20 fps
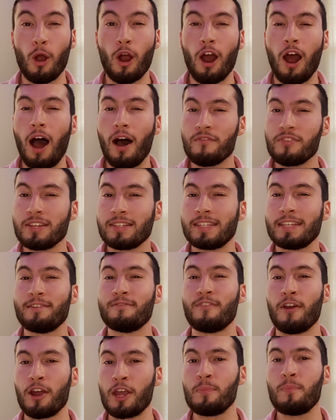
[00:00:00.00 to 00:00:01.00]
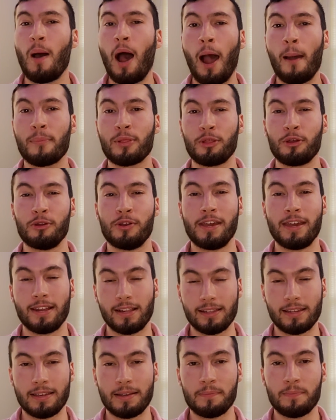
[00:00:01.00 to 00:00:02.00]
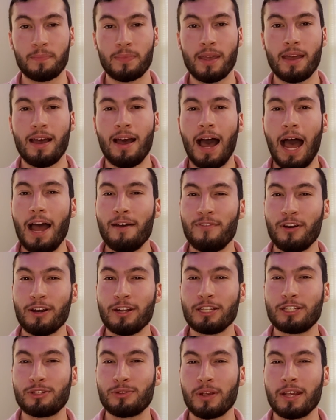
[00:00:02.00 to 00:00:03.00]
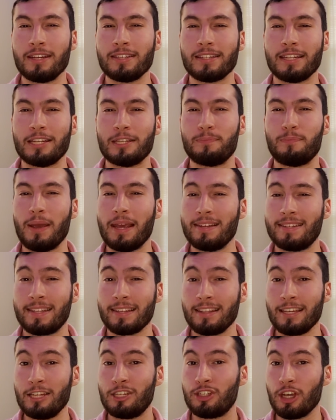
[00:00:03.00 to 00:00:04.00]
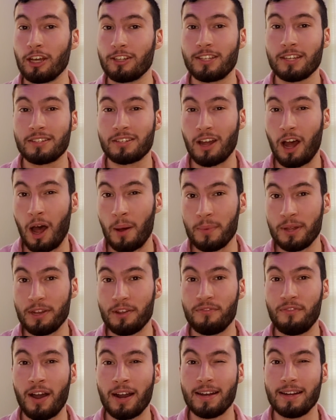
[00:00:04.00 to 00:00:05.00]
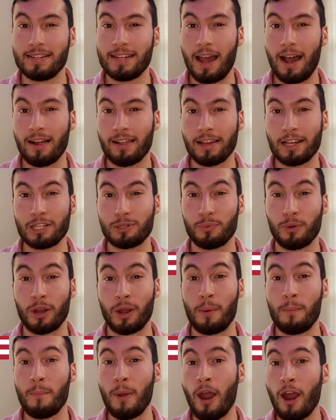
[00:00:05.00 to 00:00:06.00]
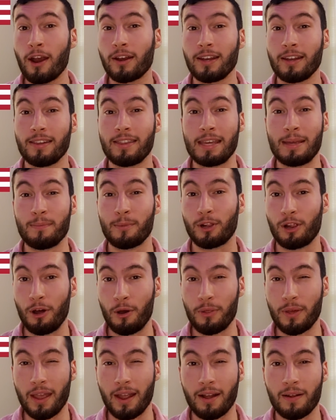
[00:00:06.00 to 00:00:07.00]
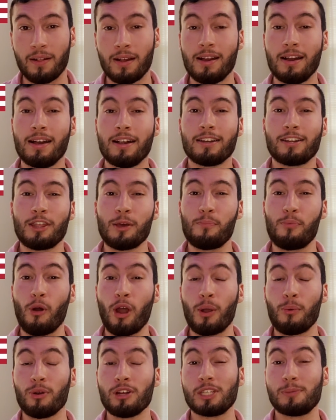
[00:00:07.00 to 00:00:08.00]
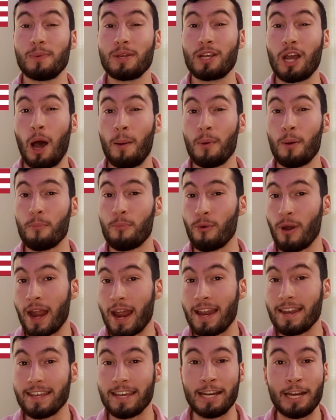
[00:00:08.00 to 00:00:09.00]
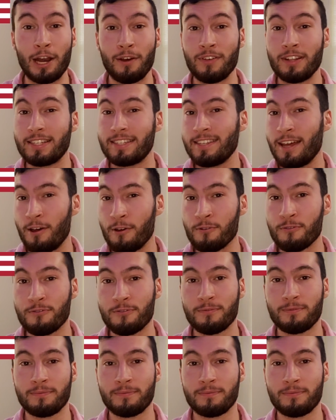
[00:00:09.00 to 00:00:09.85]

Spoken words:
are obviously very popular in Italy, I found it strange that it's basically just as common to find Italians wearing American-themed clothing, to the point where it's become a brand in and of itself.